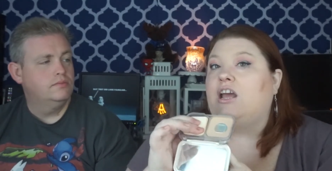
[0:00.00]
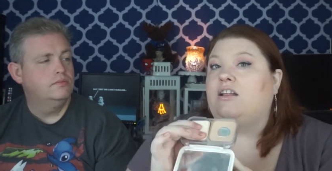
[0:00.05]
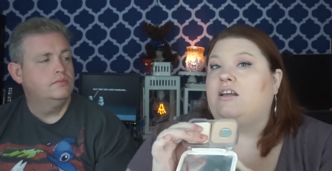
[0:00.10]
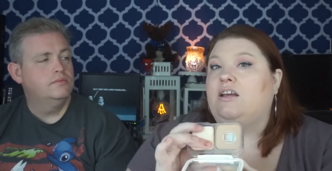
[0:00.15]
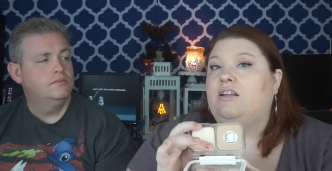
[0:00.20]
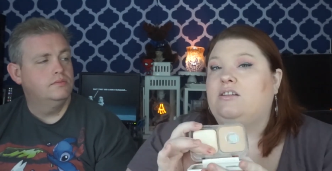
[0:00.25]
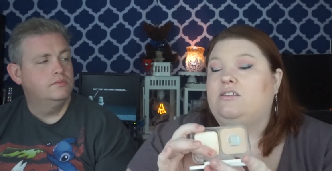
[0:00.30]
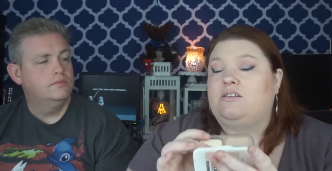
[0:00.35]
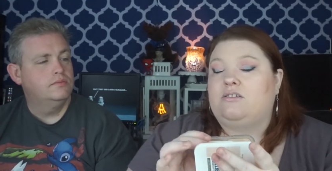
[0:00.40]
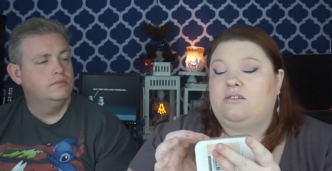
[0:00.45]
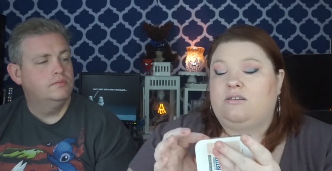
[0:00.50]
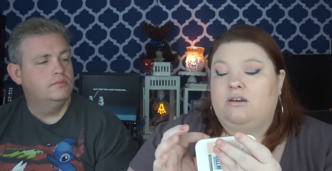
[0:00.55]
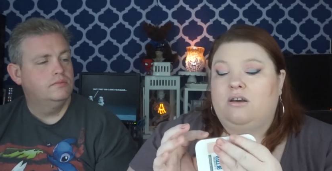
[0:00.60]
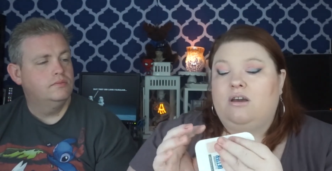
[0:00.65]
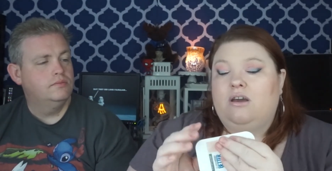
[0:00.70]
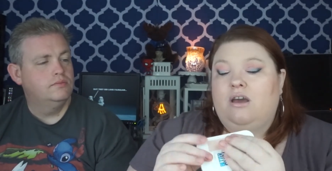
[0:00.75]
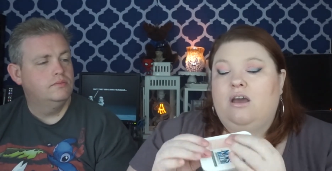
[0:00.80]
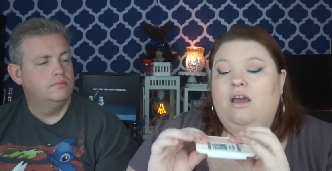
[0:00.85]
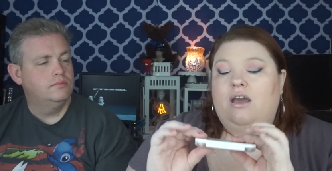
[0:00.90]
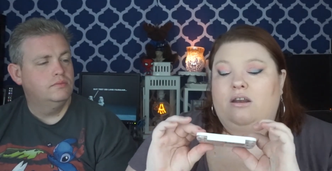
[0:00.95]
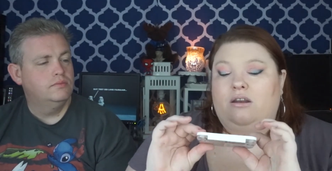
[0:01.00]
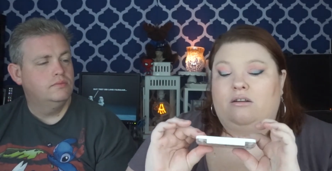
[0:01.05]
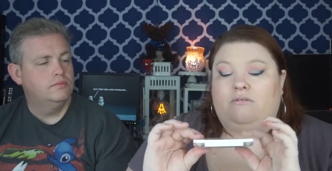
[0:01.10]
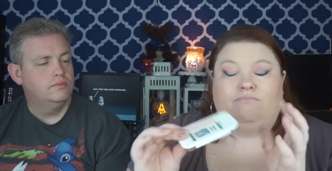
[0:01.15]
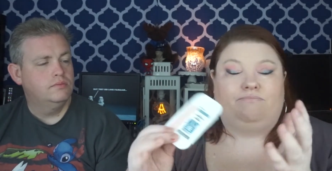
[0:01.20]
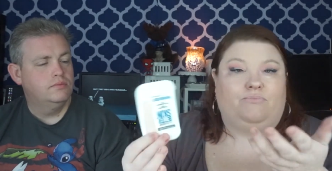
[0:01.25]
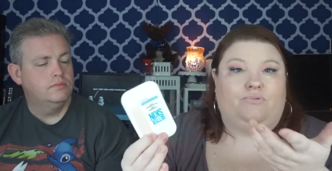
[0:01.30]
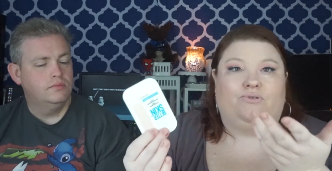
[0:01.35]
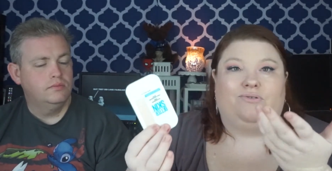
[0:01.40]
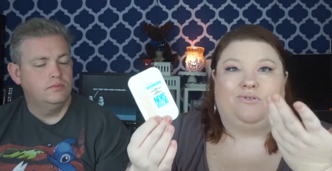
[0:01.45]
Speaker 1: It's
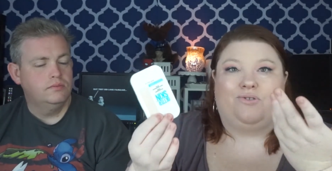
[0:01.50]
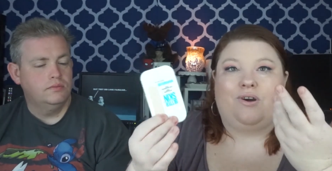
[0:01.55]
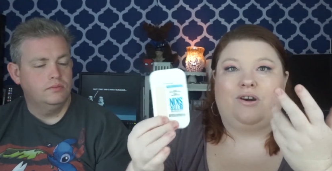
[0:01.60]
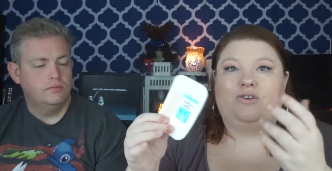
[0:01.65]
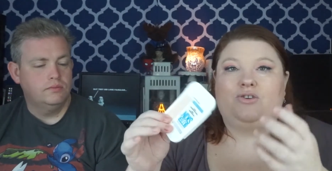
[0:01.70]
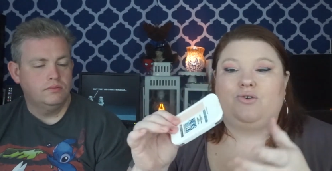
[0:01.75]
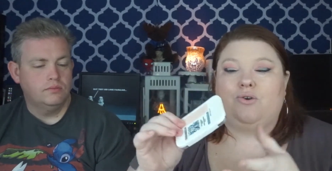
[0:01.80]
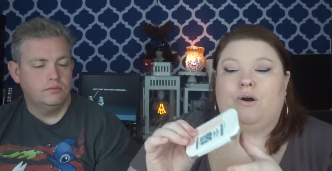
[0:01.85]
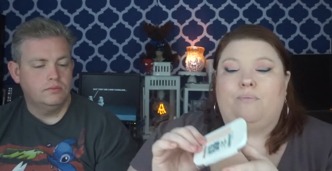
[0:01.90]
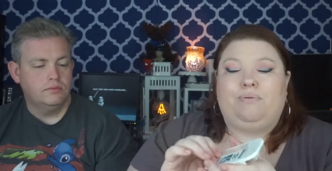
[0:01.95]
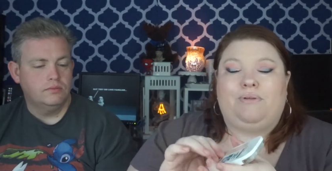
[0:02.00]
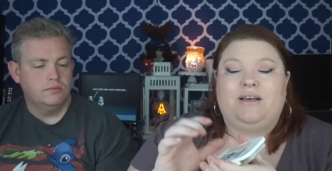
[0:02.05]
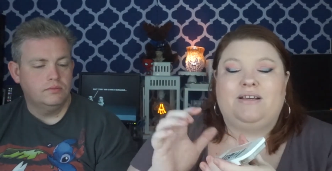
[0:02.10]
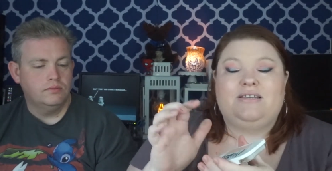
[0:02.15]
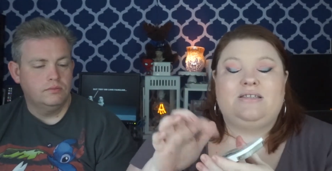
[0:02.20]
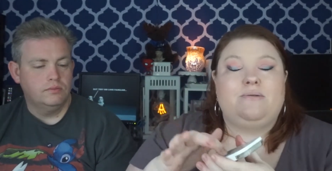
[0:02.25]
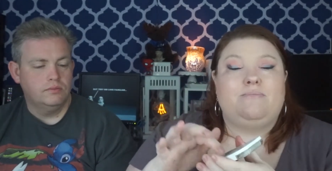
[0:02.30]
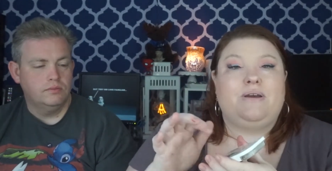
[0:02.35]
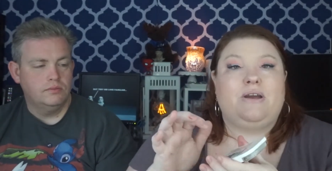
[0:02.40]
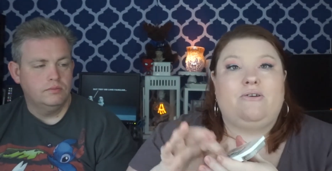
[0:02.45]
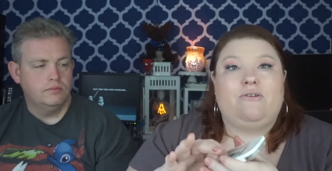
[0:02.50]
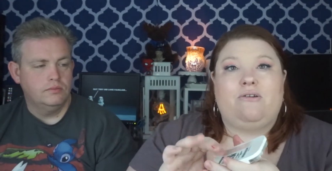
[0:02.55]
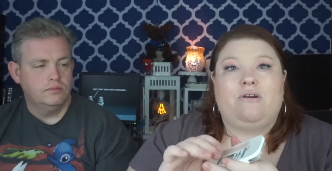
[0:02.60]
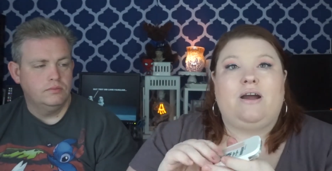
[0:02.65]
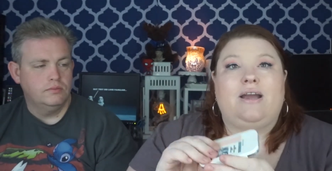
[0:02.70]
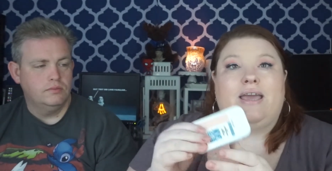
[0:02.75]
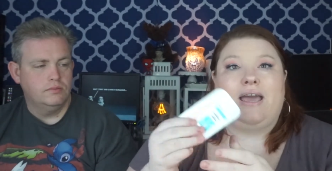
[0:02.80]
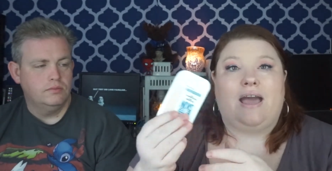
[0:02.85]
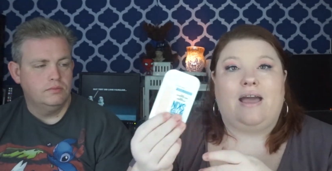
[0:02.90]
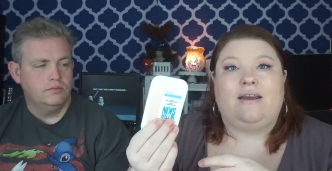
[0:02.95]
drugstore, plus the mirror,
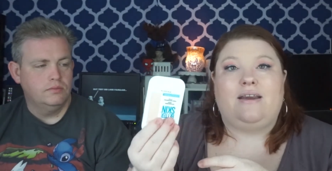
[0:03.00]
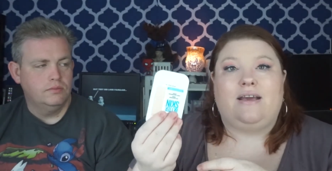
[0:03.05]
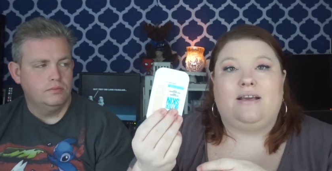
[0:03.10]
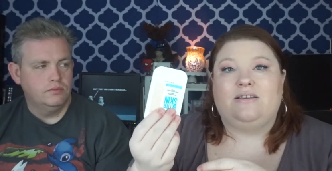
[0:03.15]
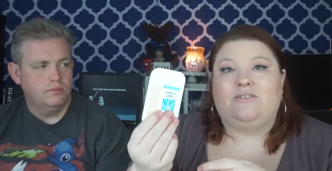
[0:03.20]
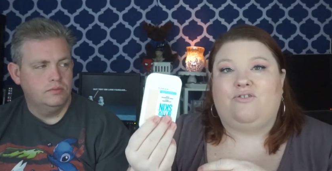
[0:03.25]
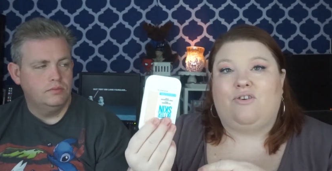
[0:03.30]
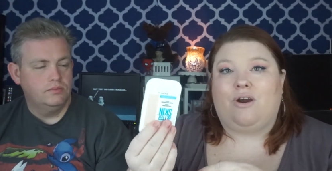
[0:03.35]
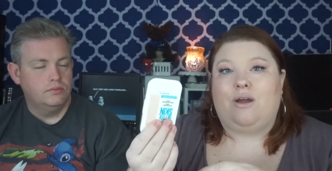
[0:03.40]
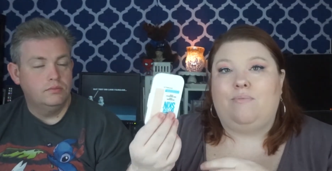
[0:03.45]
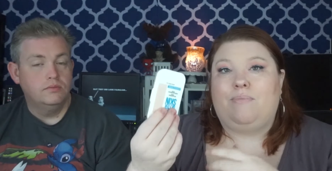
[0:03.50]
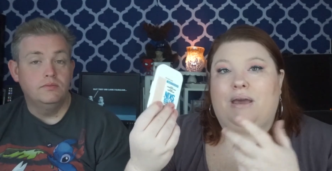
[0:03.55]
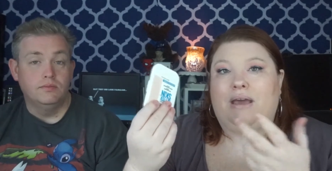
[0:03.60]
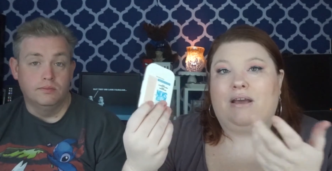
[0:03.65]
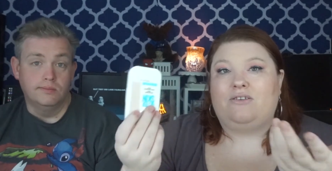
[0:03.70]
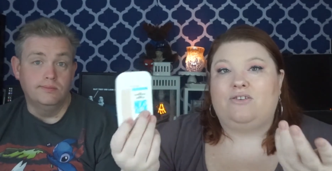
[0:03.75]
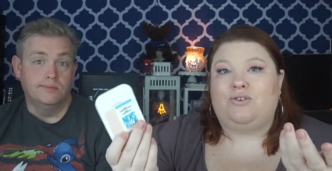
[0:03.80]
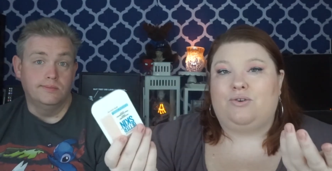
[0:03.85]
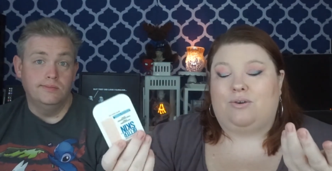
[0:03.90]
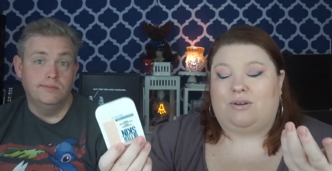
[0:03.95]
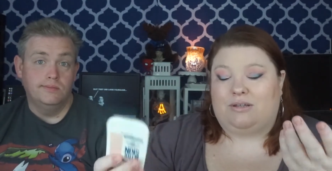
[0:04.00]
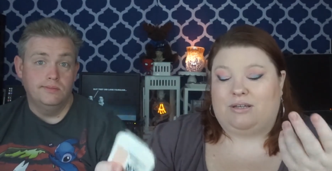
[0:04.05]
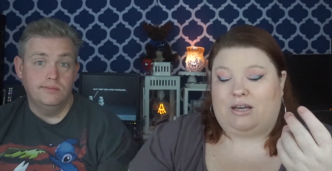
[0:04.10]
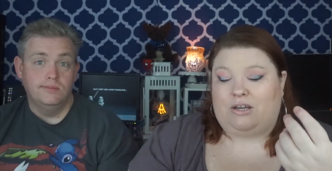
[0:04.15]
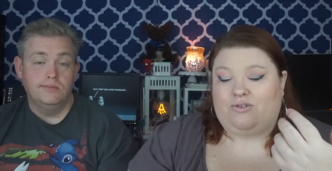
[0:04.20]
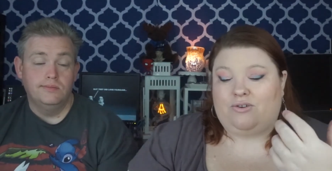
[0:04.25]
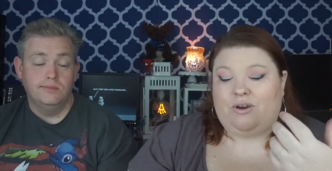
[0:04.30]
again, is very big, so you can take it